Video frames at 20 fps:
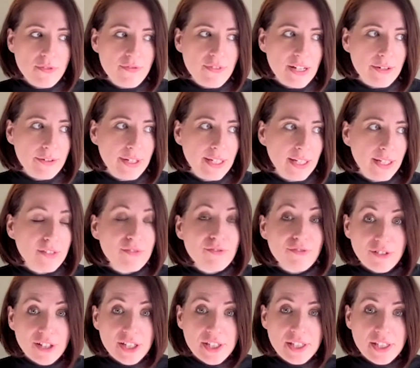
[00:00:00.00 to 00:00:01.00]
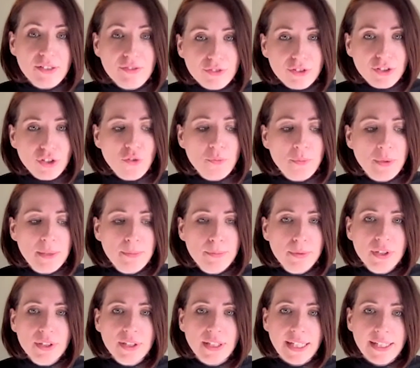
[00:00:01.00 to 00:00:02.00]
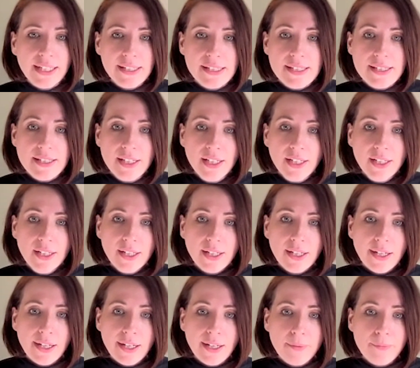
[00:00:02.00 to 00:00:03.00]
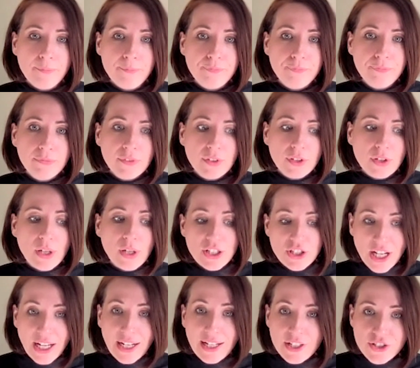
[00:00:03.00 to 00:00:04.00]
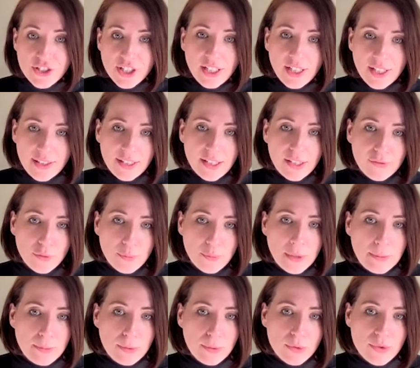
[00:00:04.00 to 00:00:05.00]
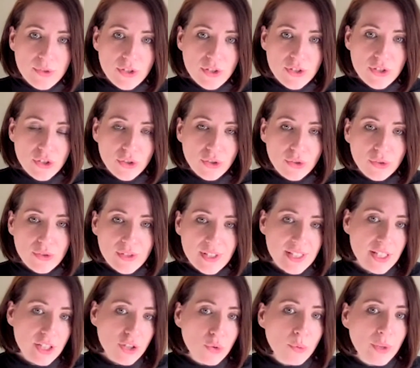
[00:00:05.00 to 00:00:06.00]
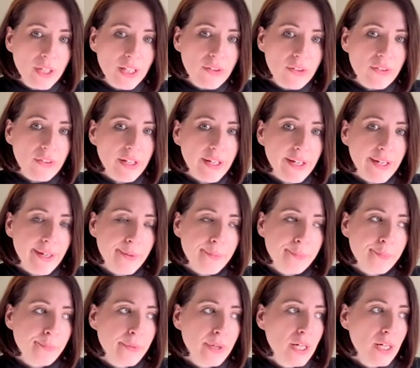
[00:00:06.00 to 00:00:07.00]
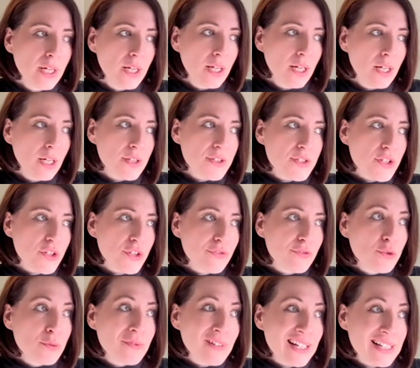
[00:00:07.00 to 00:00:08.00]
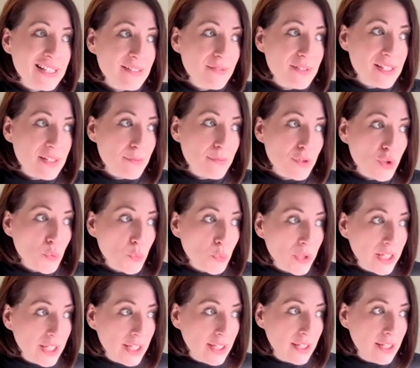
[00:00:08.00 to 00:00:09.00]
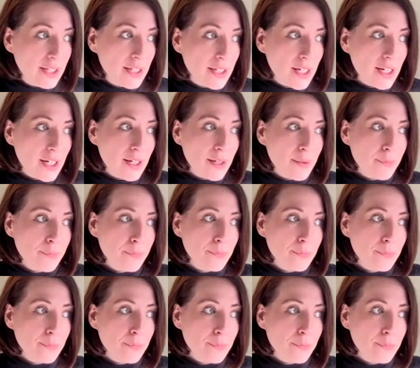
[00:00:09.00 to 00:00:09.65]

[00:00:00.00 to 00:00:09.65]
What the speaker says: can be very confronting for a lot of people and quite challenging, I think, for people to deal with. So the form of activism that we